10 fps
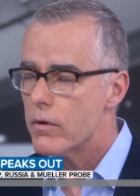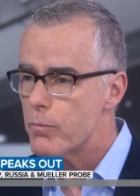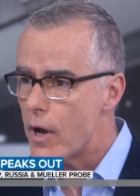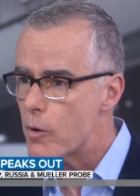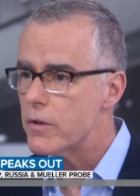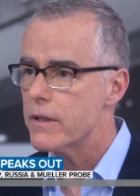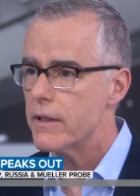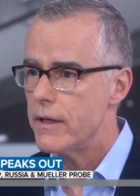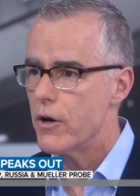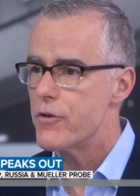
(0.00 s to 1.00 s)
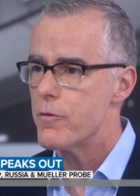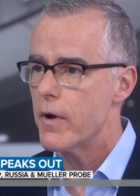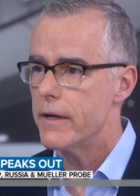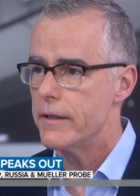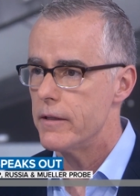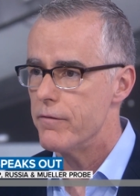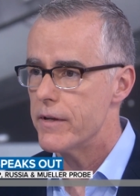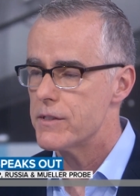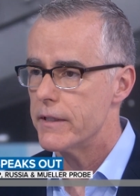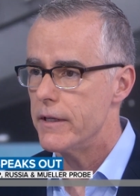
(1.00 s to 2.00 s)
publicly undermining the
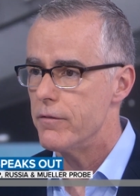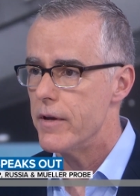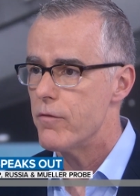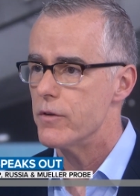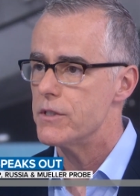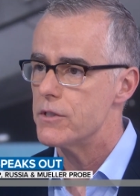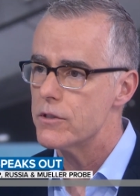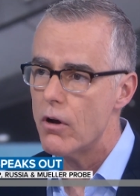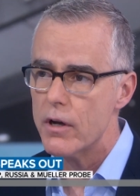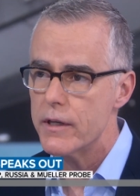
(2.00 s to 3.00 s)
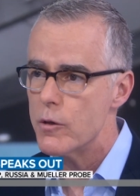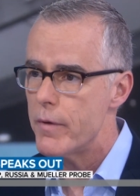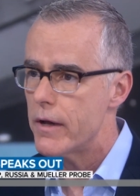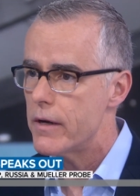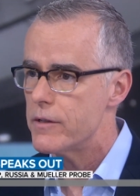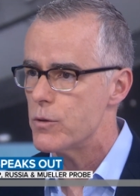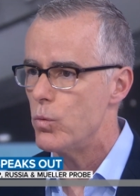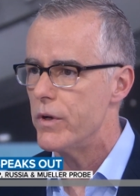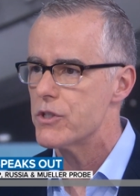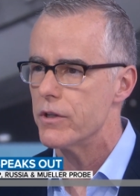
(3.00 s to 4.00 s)
investigative efforts. He's talking about it as a
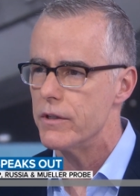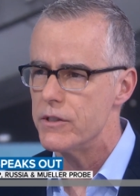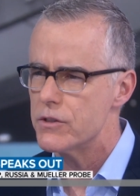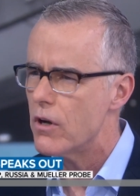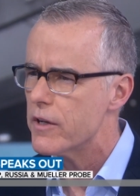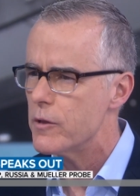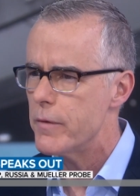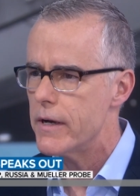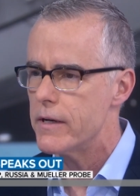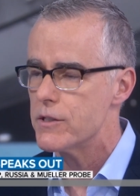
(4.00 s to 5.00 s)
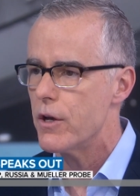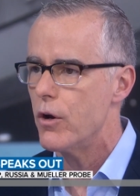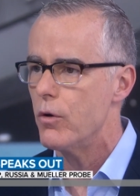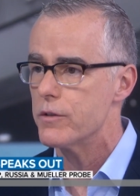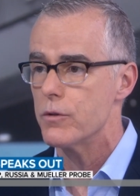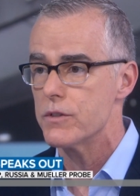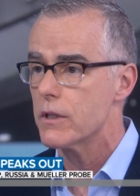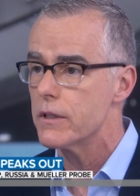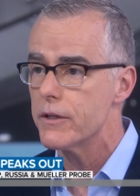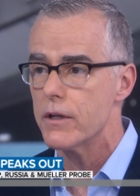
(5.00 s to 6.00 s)
witch hunt. He's talking about it as a hoax. So it's
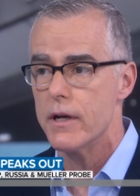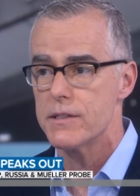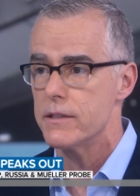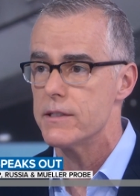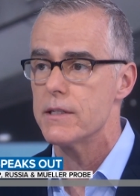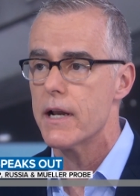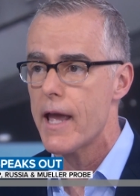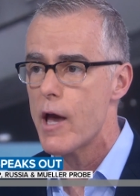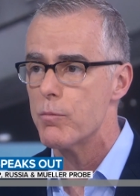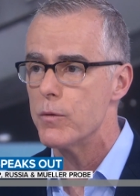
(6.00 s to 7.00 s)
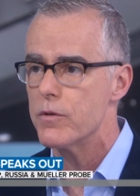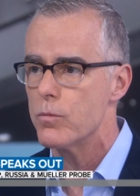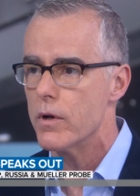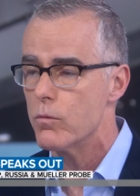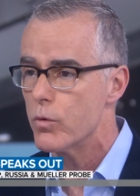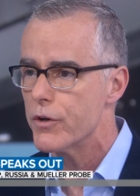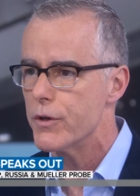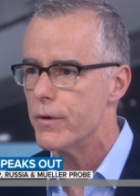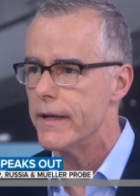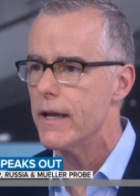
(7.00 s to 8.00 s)
clear to us that he's not happy with what we're
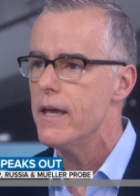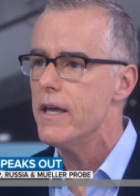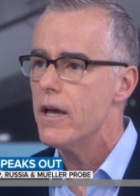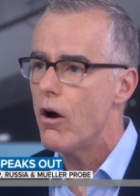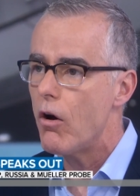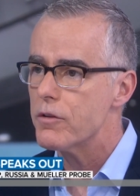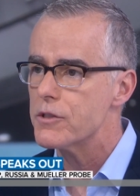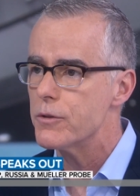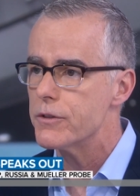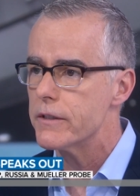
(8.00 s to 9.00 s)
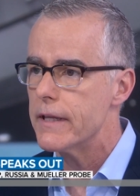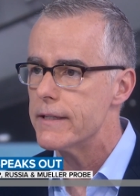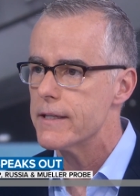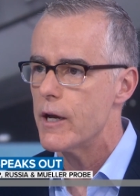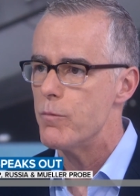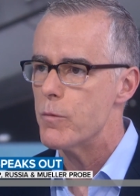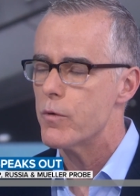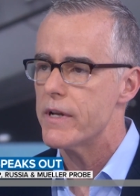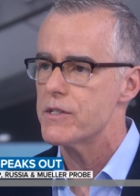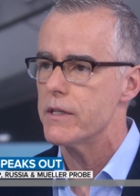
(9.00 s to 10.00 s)
doing. Also, during that time, the
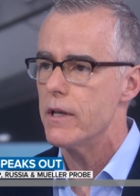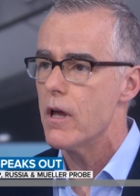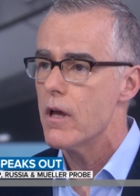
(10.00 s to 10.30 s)
president